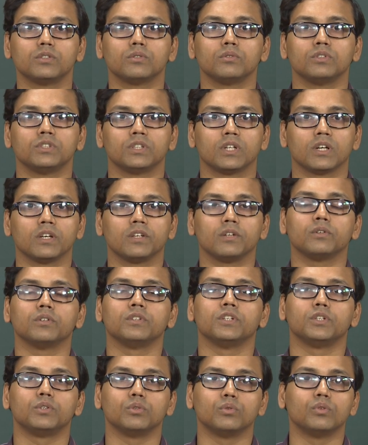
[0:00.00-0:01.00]
So, generally you
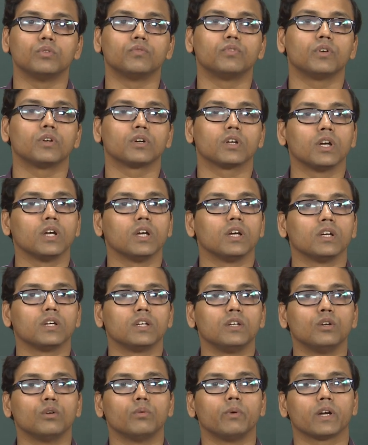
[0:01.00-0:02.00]
need to go for
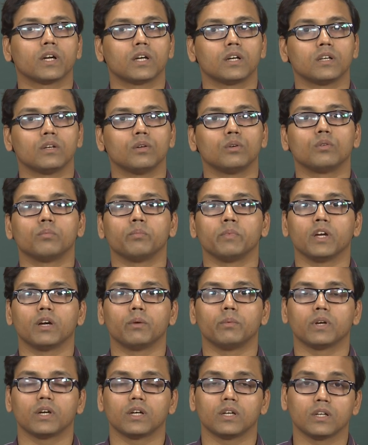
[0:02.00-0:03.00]
becquerel or
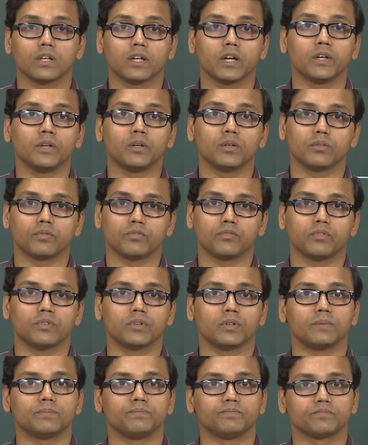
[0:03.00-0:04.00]
becquerel kind of
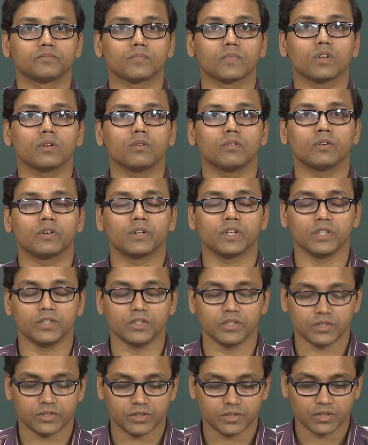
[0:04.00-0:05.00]
uh,
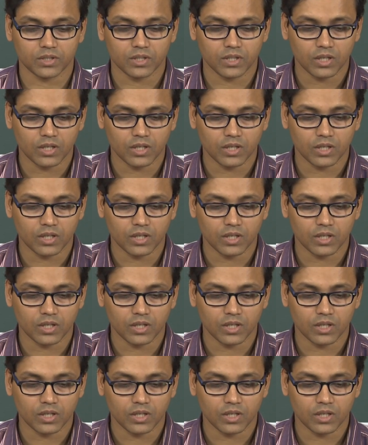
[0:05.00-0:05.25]
ranges.